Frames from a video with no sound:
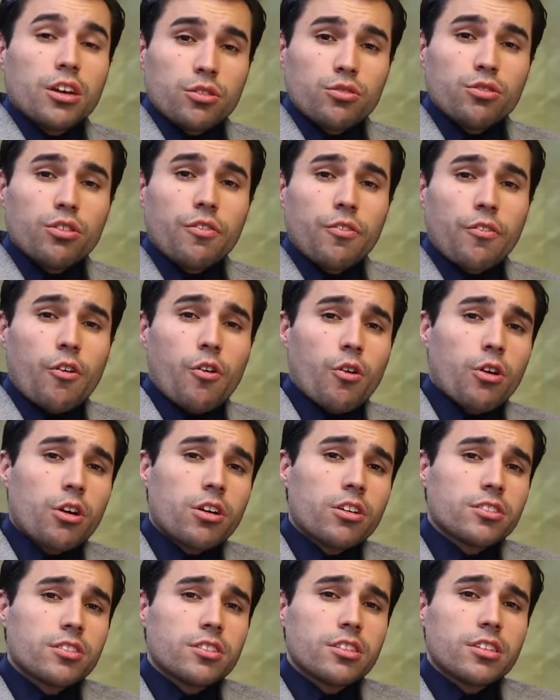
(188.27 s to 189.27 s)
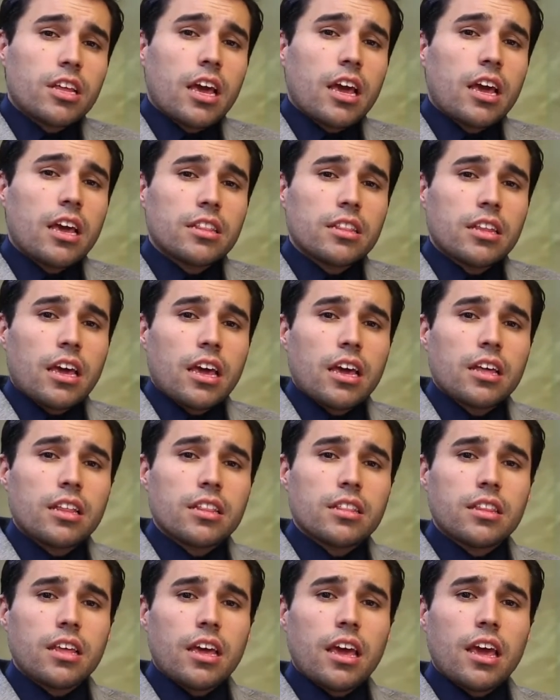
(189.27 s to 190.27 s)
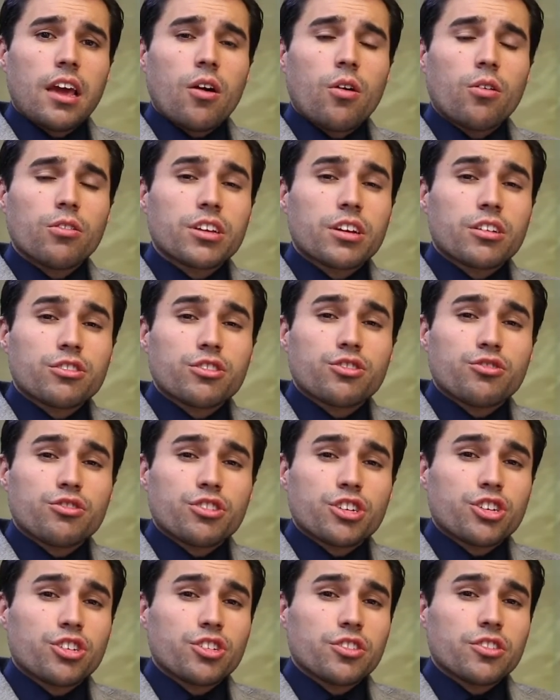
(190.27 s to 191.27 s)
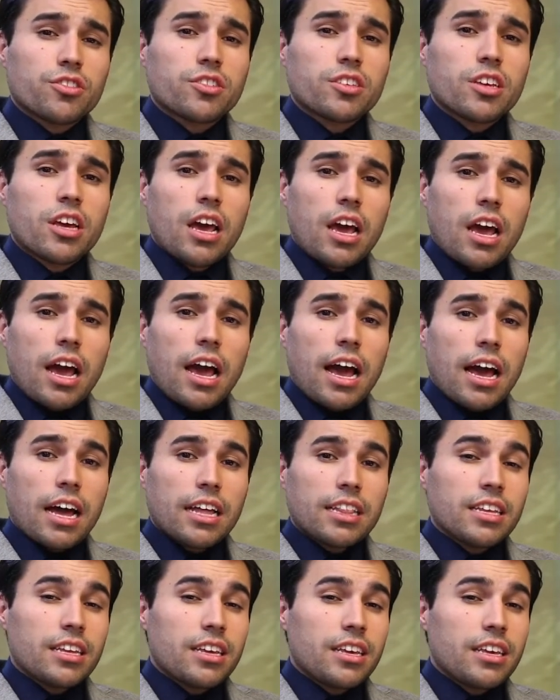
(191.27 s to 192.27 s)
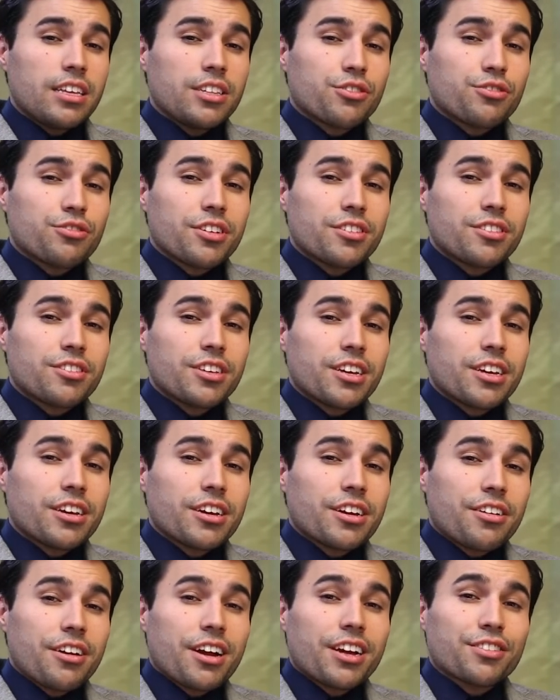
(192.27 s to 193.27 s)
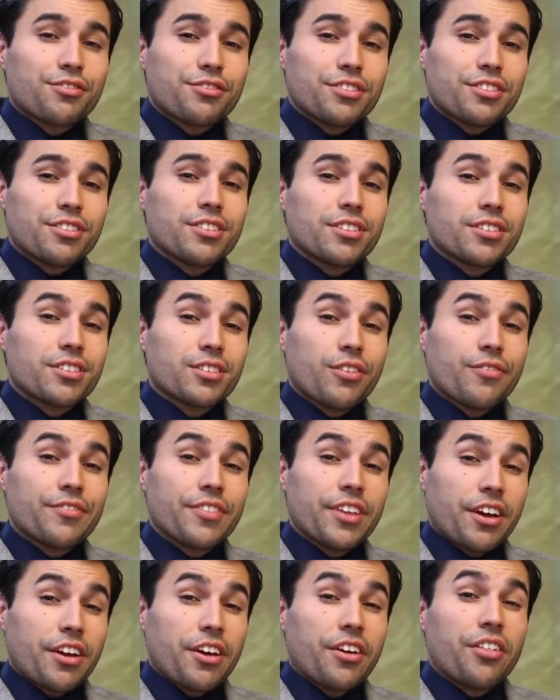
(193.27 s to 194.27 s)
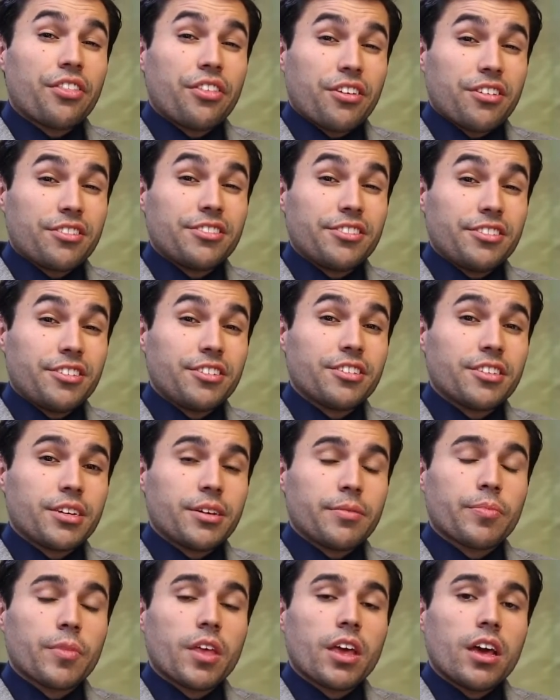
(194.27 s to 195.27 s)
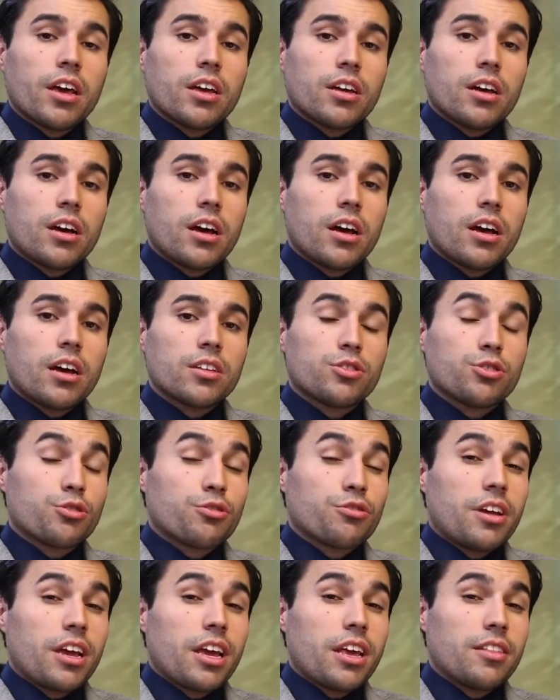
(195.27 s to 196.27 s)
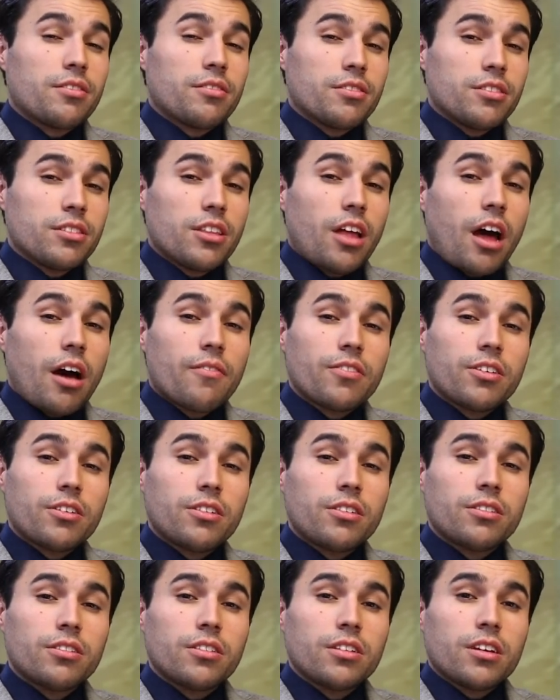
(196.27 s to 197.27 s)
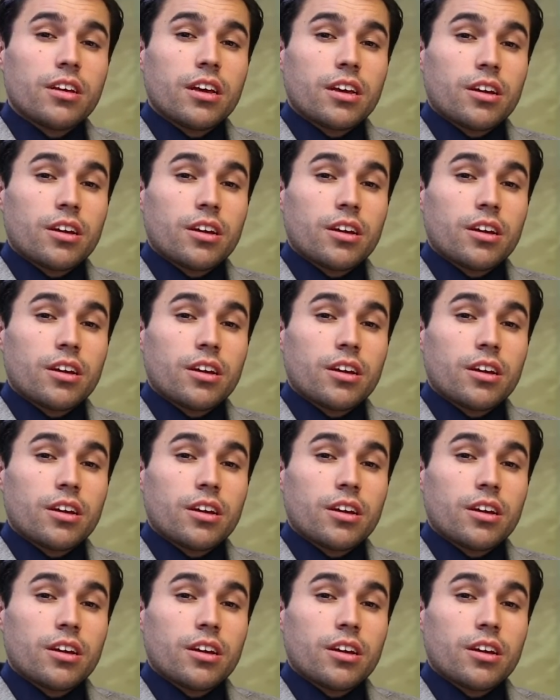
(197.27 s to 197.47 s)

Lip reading: to, of course, all the constrictions and interesting characteristics of the healthcare system to create novel,